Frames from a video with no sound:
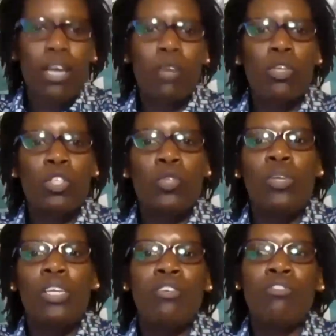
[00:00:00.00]
And once you
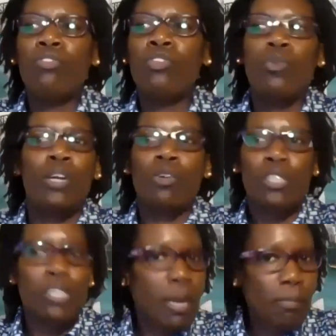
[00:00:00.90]
leave, you
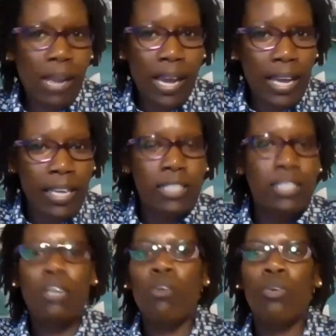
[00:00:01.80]
cannot reapply
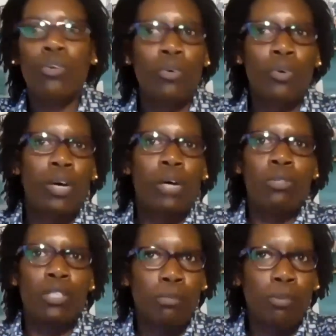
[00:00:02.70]
and say, oh, you know, I
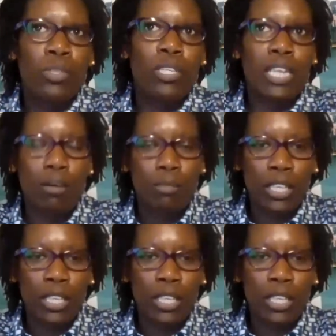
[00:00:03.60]
was deported. Now